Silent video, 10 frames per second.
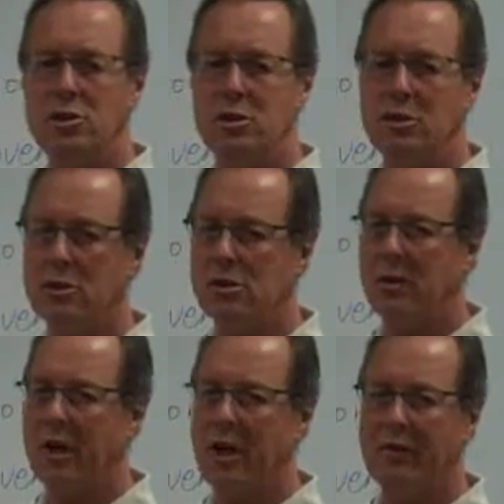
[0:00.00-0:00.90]
students
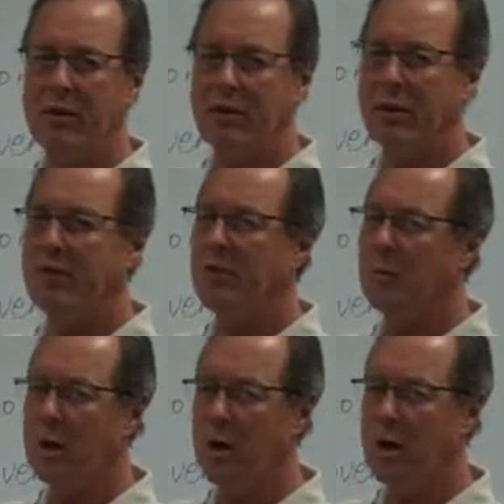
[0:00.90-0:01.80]
will have either given
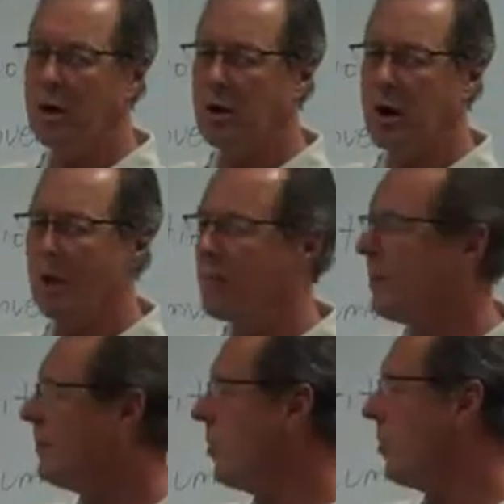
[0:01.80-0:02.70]
me a hard
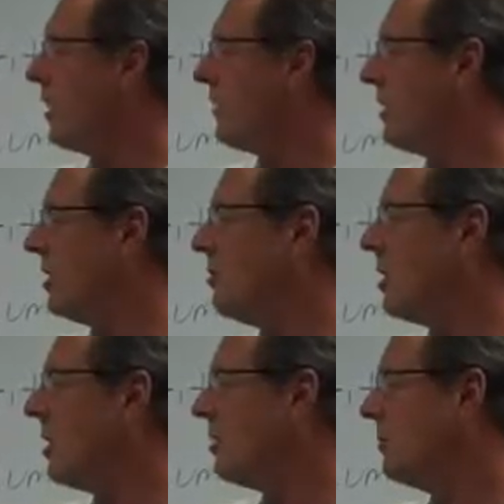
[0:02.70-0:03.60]
copy or have
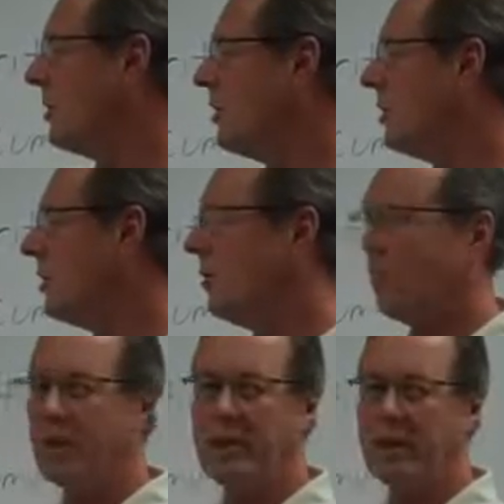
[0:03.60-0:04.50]
emailed me
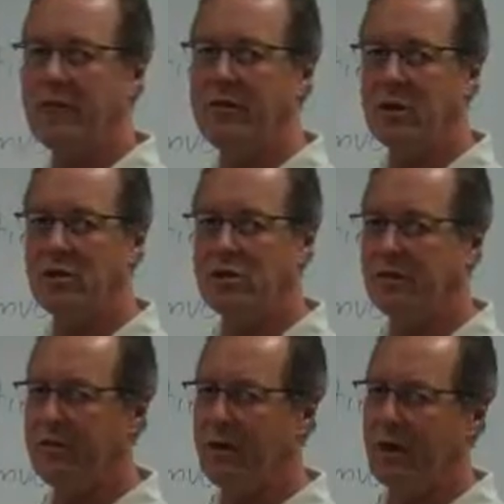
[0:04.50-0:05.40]
what they've done
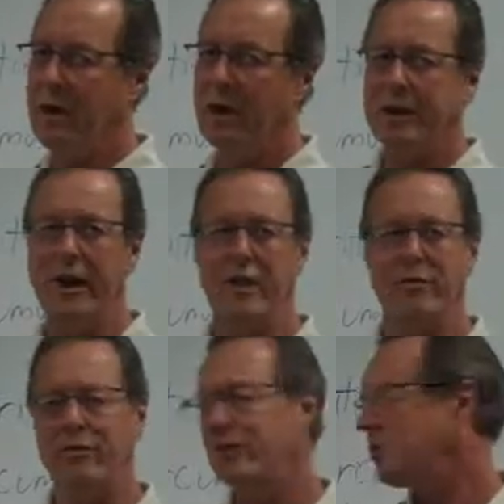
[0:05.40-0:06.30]
so far. Now
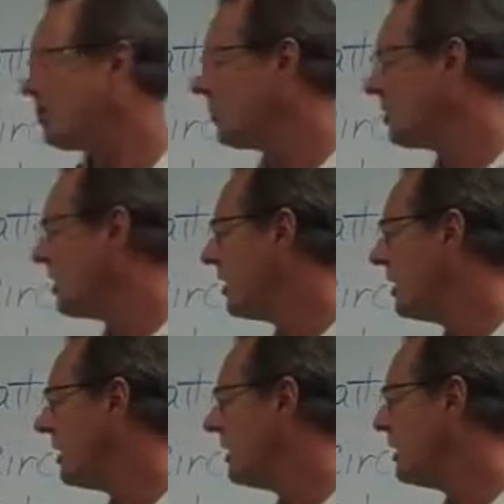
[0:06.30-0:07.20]
the visual thing
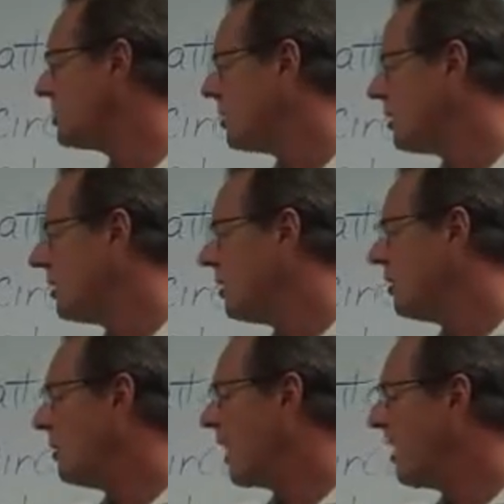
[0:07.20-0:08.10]
here is that
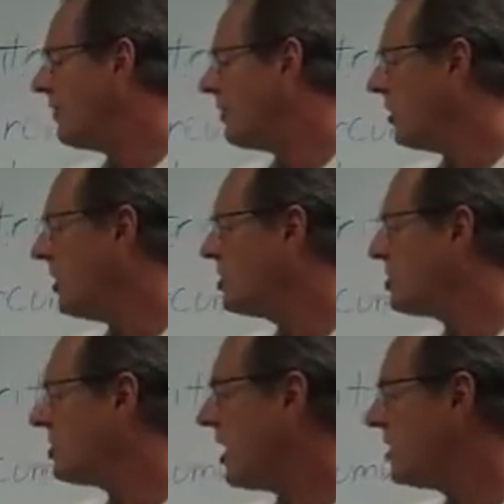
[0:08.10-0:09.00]
after
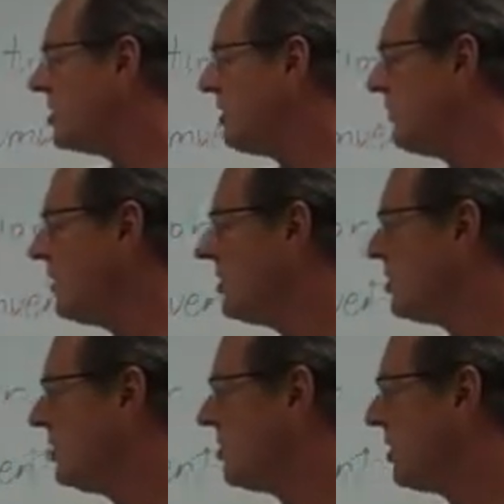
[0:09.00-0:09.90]
each section of
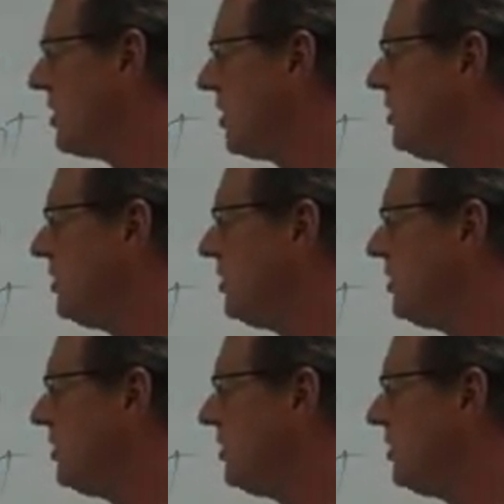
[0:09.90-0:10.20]
research that they